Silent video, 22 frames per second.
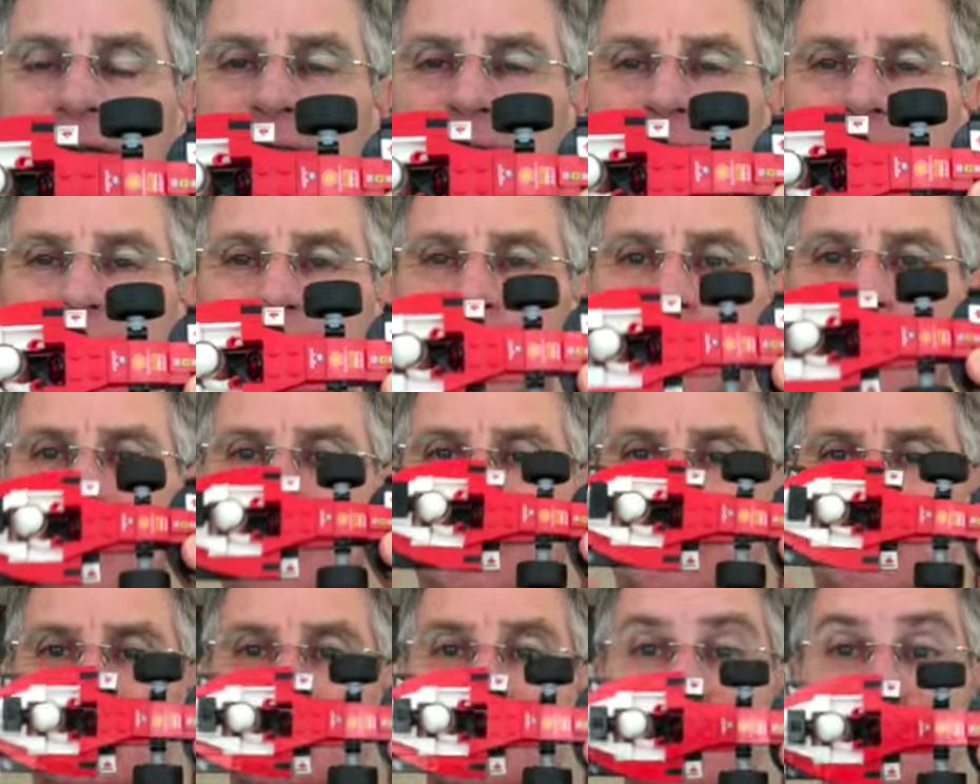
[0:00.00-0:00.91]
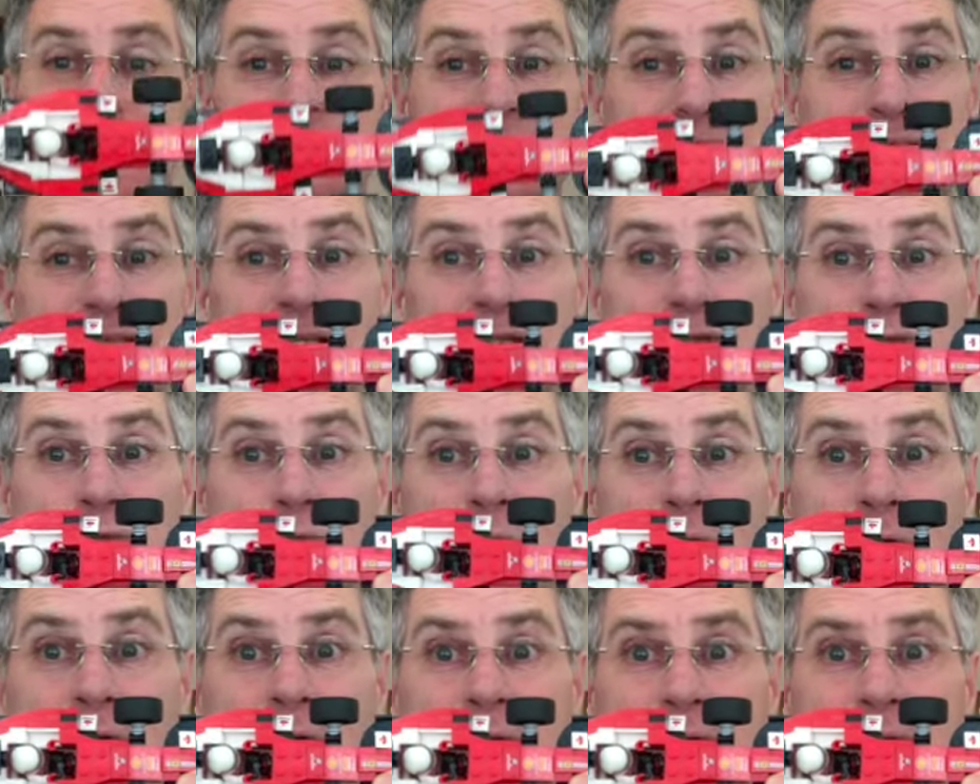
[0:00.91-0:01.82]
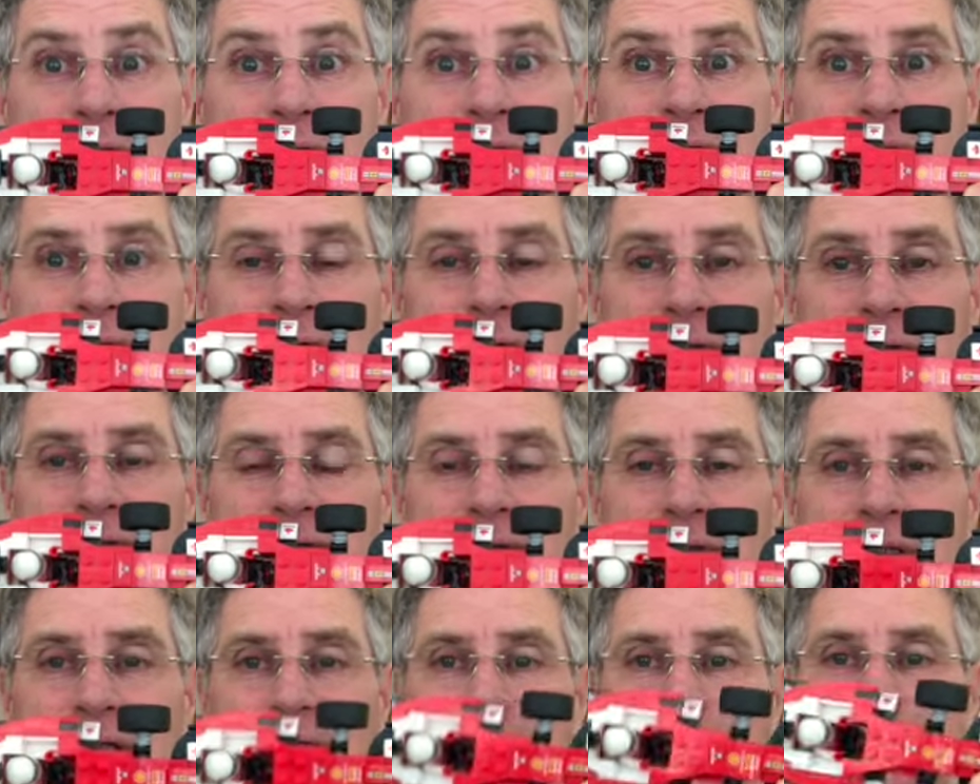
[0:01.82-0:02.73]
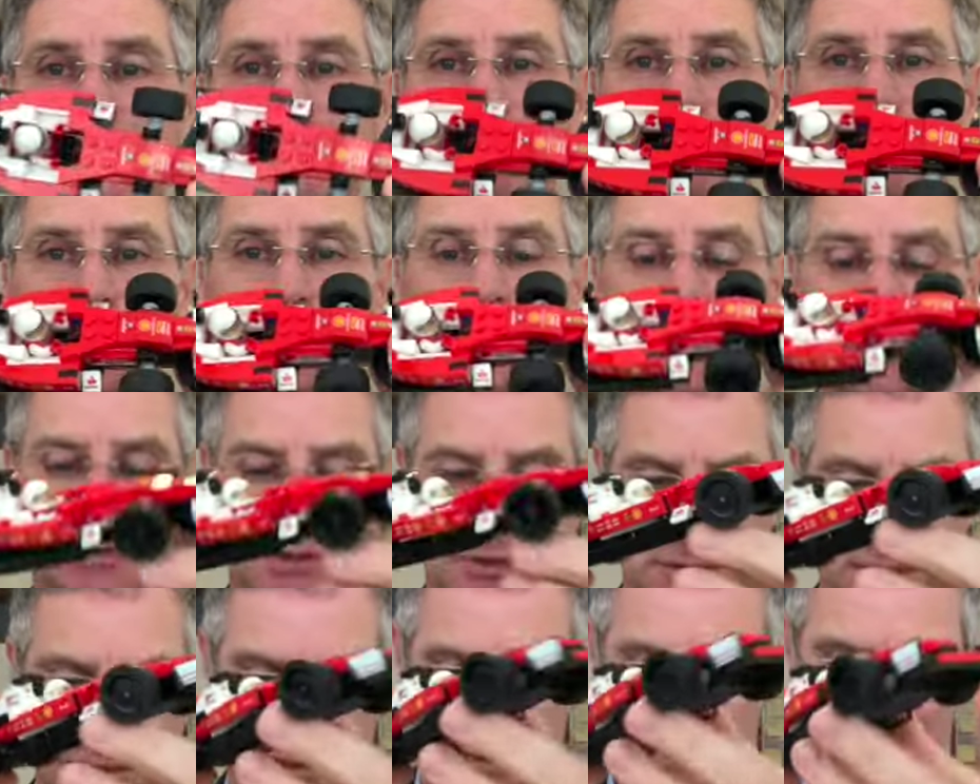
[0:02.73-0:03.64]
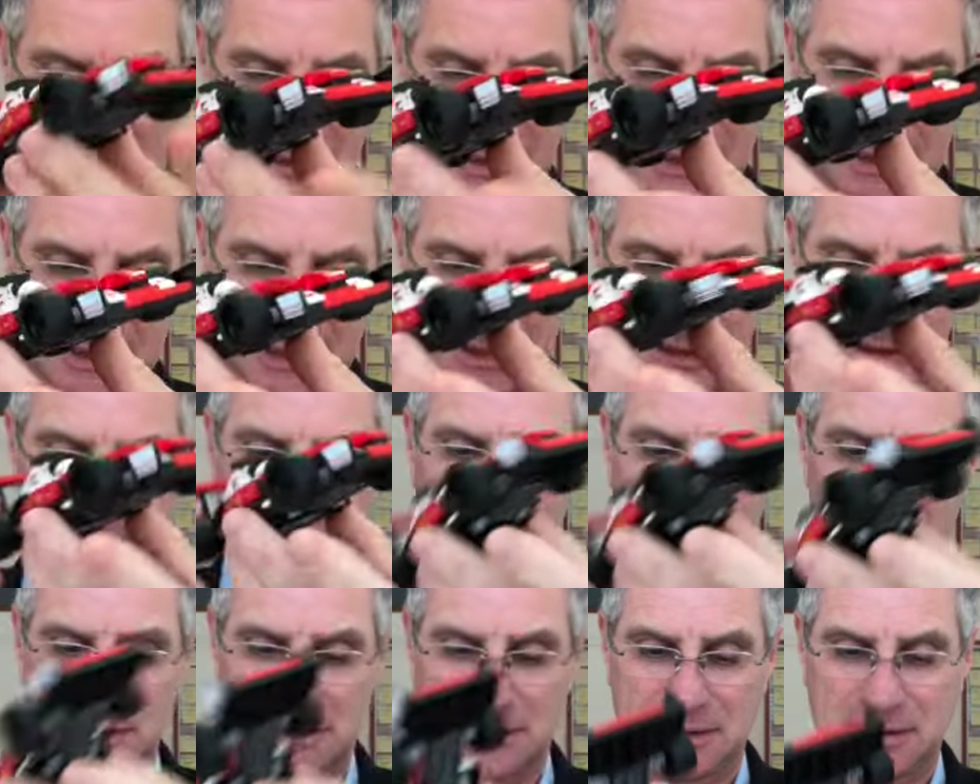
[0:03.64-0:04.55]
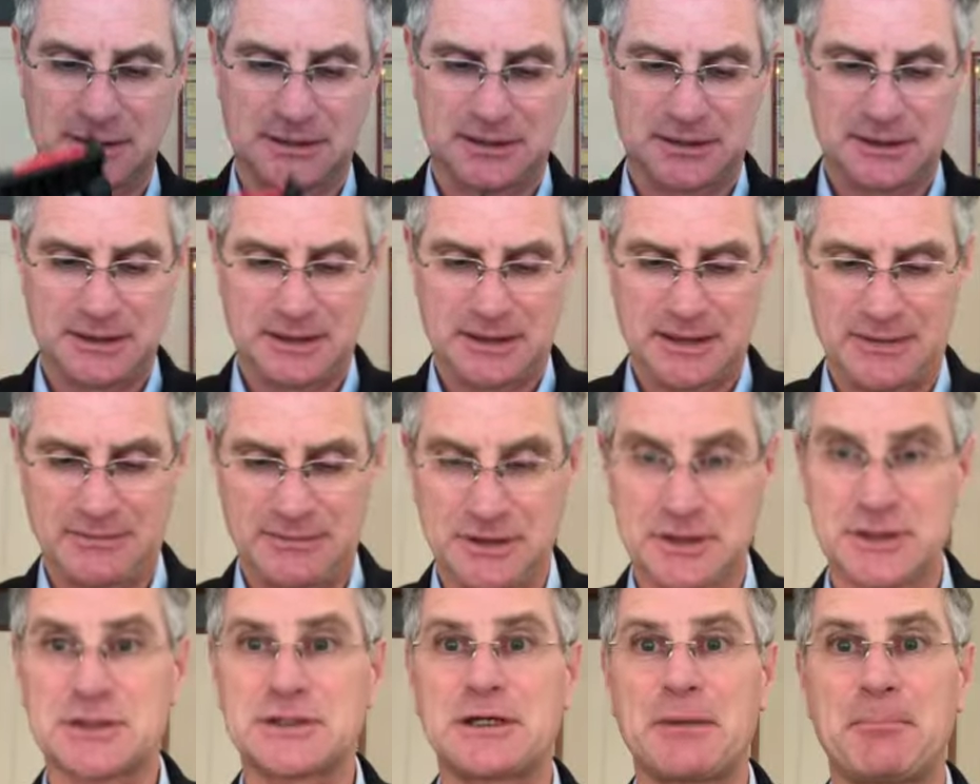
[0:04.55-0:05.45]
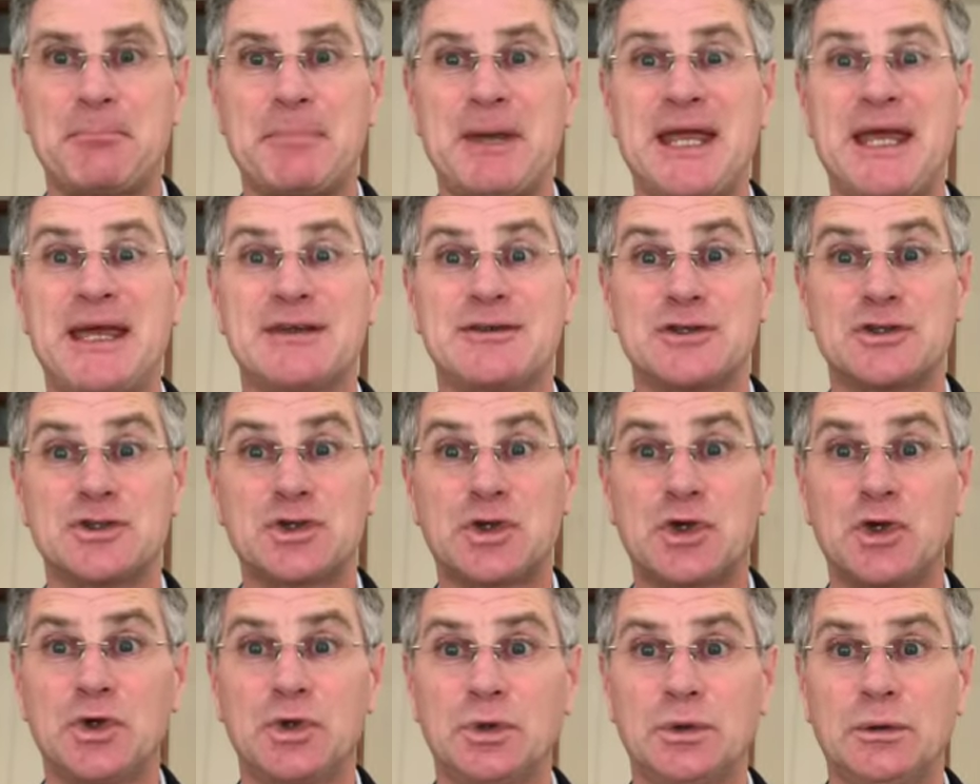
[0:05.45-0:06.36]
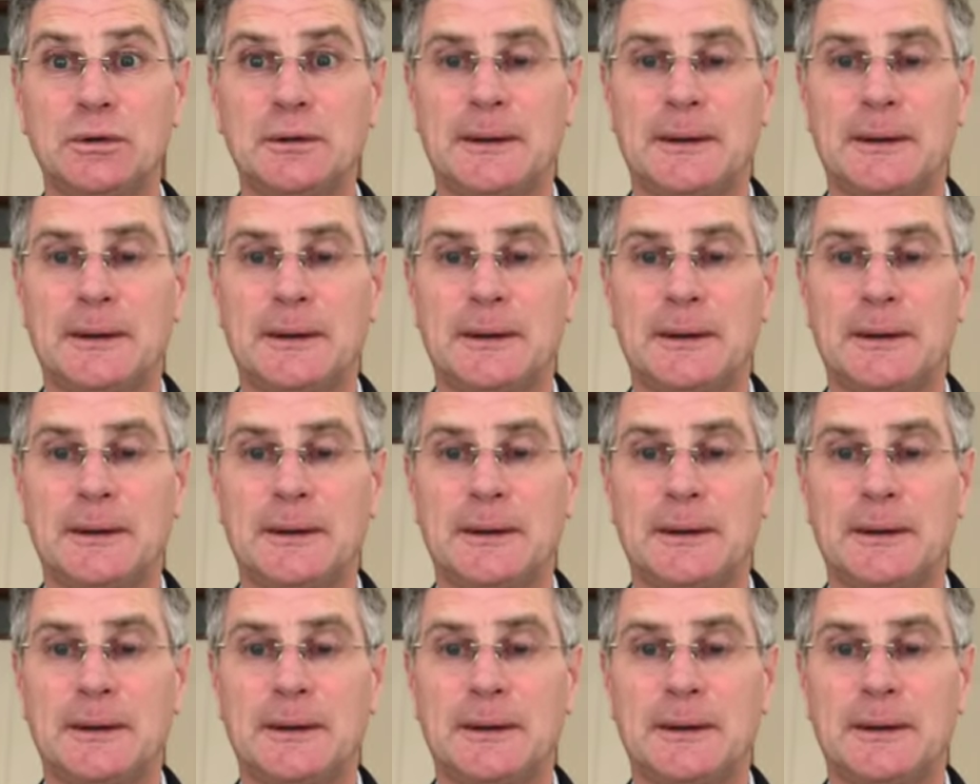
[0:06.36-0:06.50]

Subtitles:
and this is a 6 wide version. And if you just compare the two,